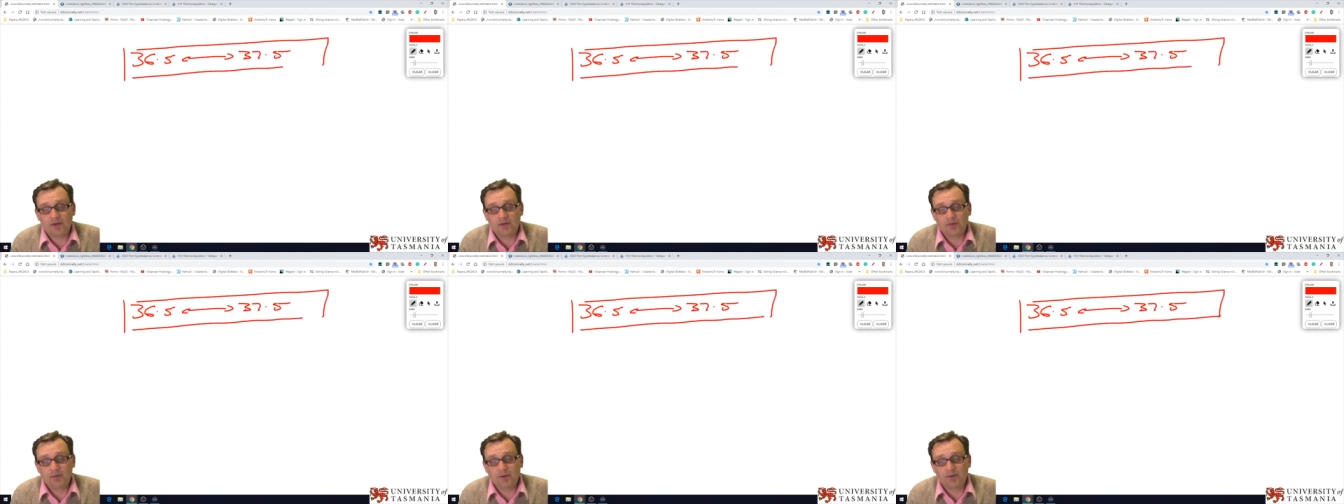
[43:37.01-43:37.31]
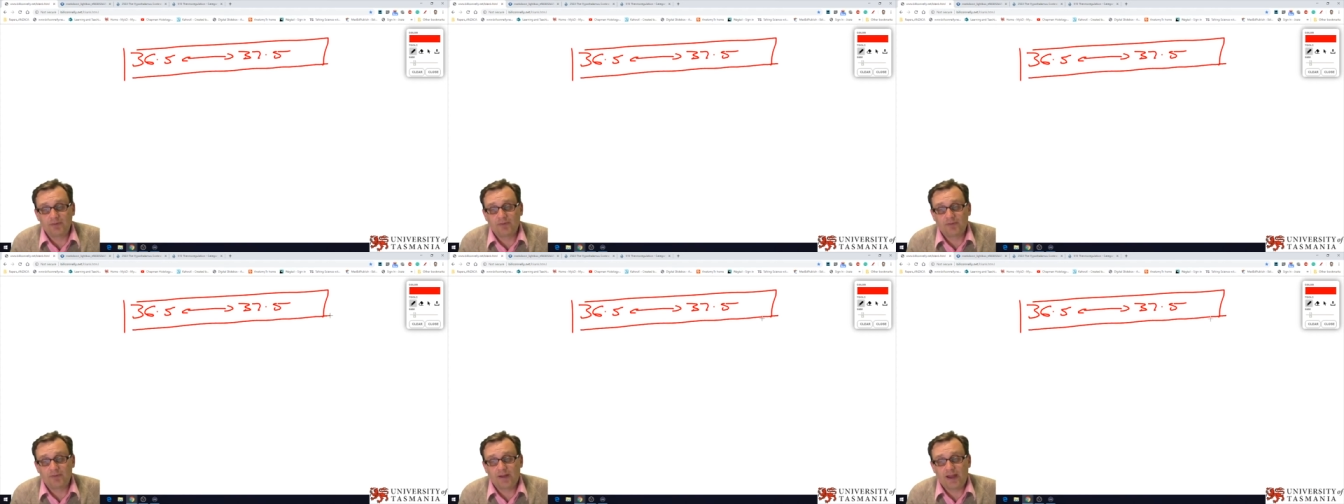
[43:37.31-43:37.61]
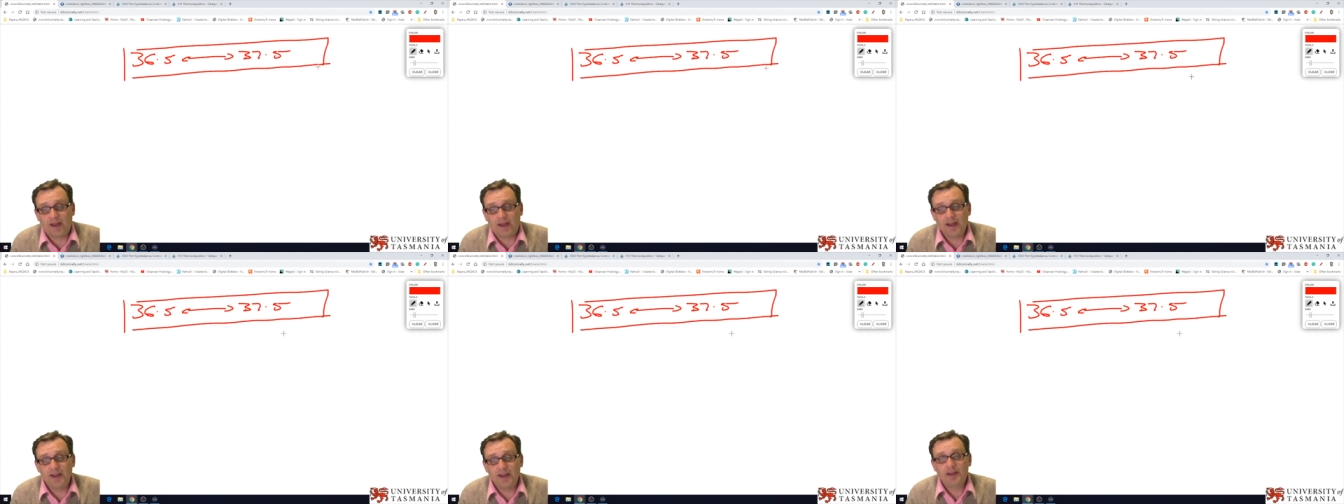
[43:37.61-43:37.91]
are going to
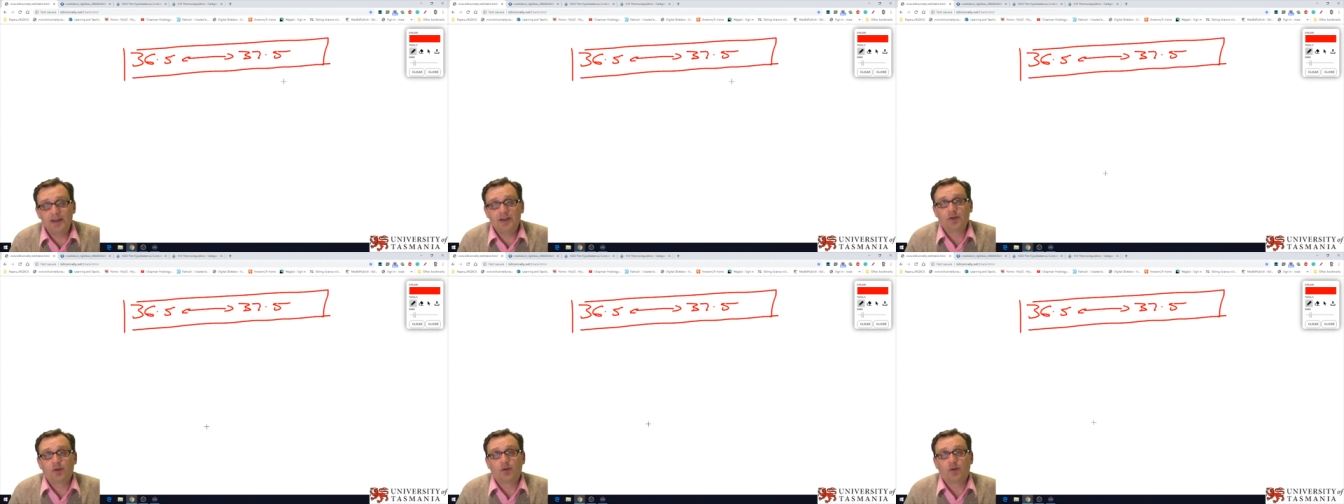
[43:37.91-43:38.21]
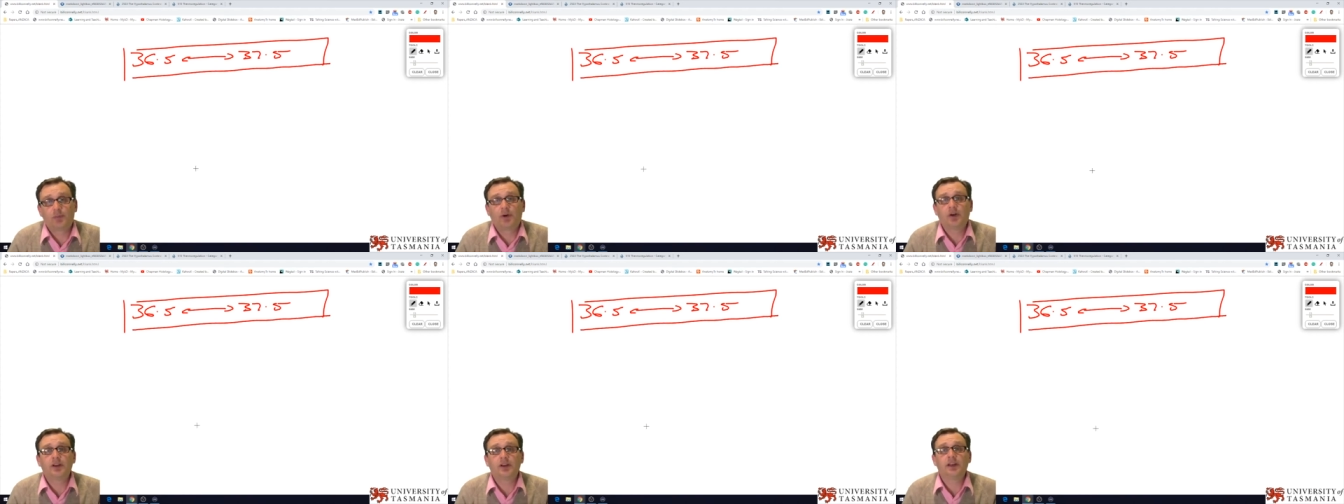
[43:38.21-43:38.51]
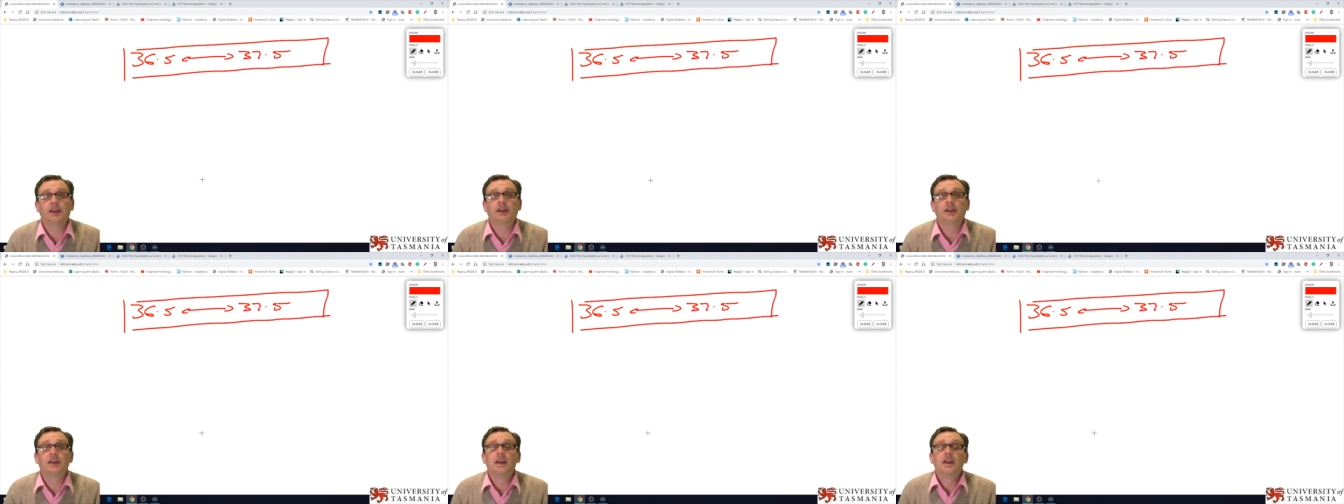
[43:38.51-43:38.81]
invade
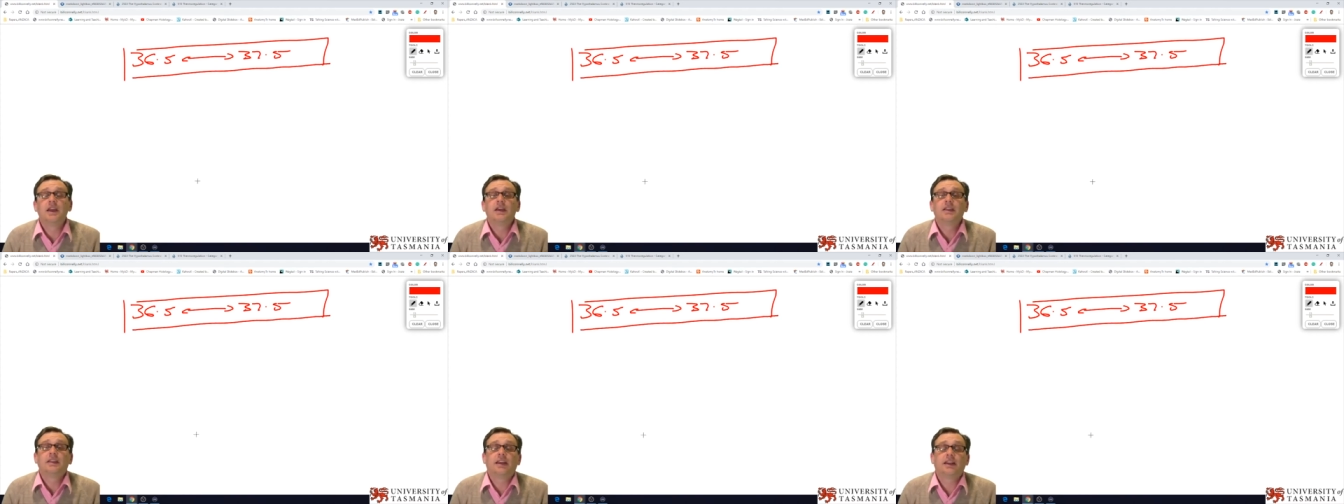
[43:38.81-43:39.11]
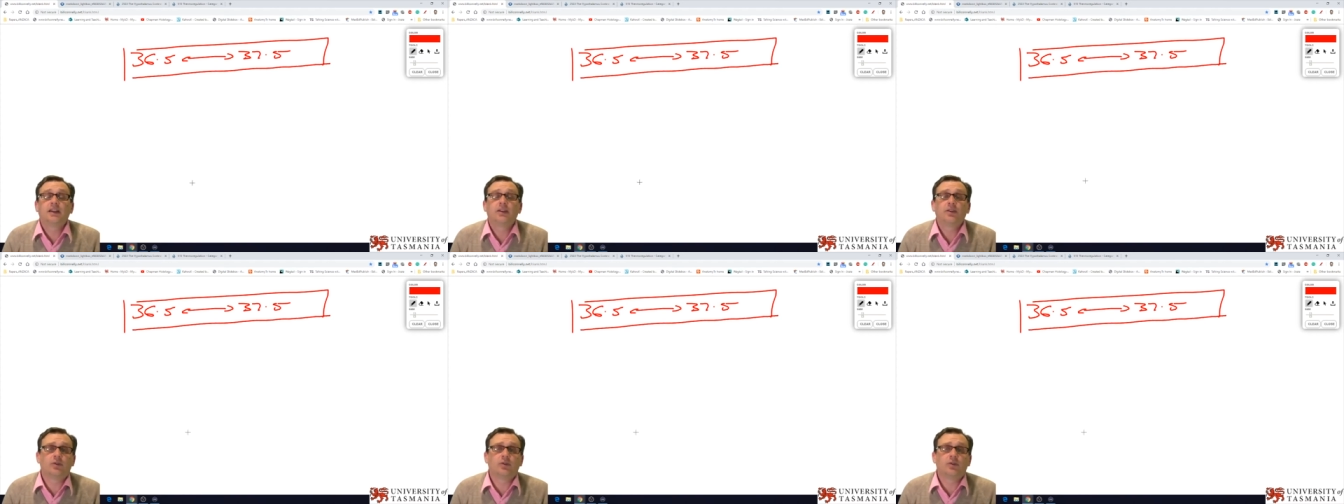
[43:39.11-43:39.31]
your body,